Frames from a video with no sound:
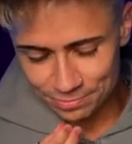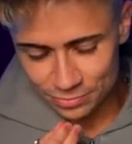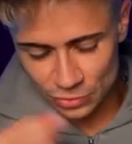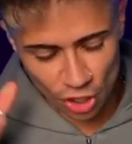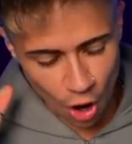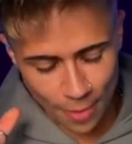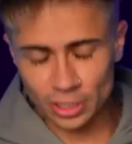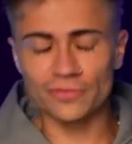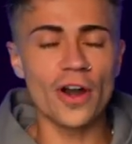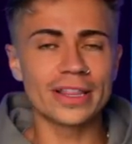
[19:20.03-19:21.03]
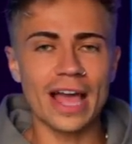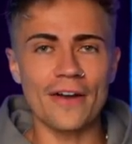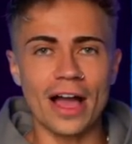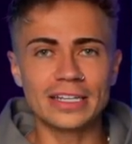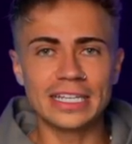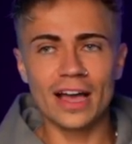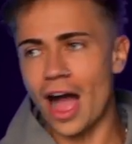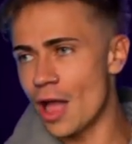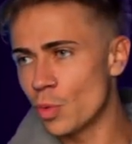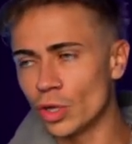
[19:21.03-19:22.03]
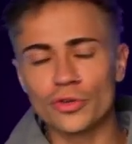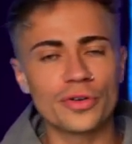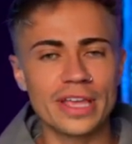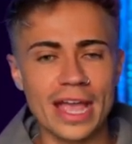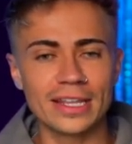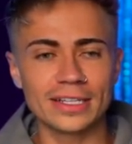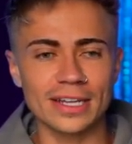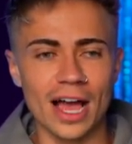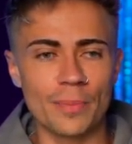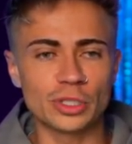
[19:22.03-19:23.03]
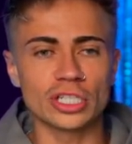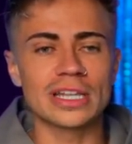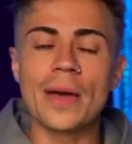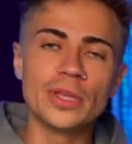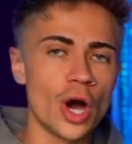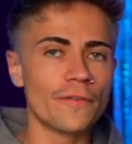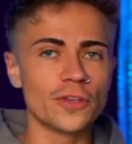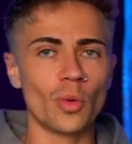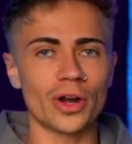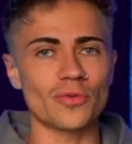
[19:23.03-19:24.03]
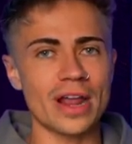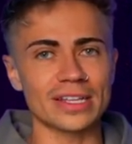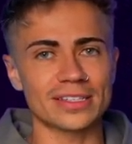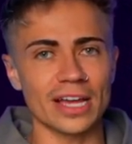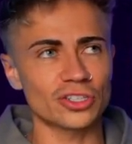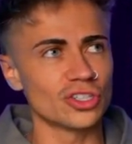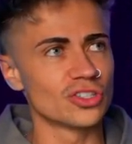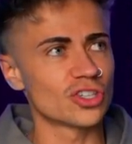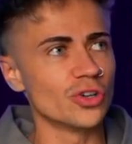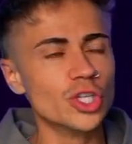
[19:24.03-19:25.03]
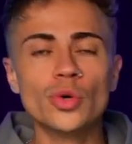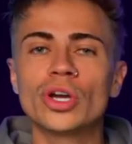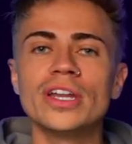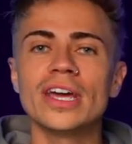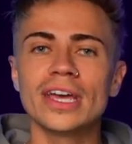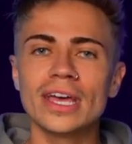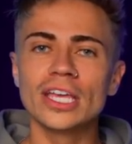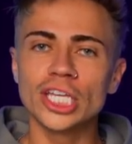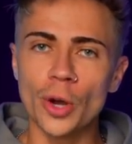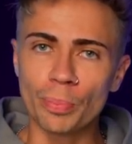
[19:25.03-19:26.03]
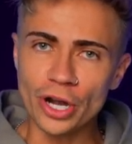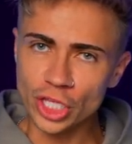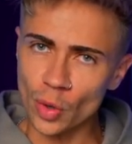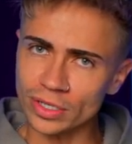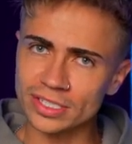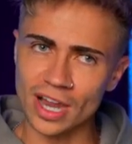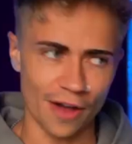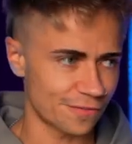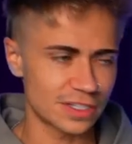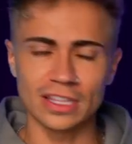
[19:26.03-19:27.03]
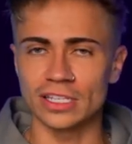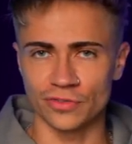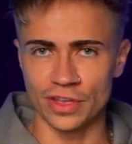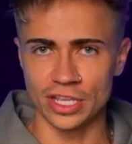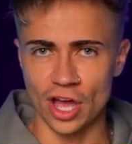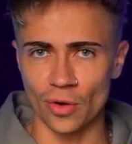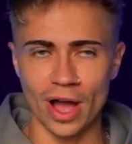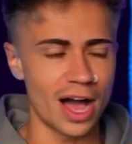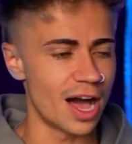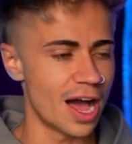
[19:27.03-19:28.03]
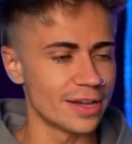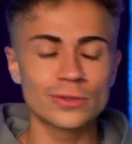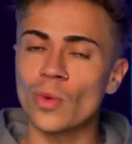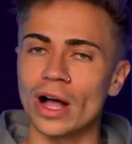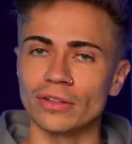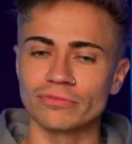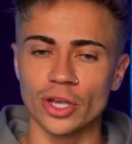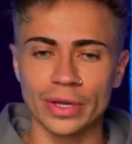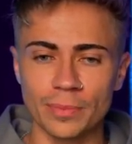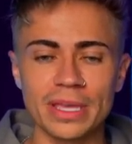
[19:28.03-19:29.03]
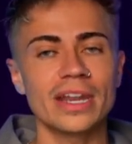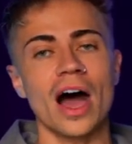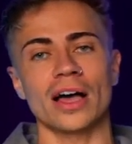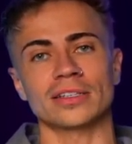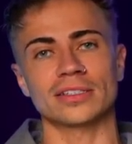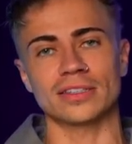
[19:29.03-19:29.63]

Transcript: So I'm just floating that idea. I will create it, but just let me know if you want a Reddit section so you can, you know, bring your stuff to this video as well. So it could be an us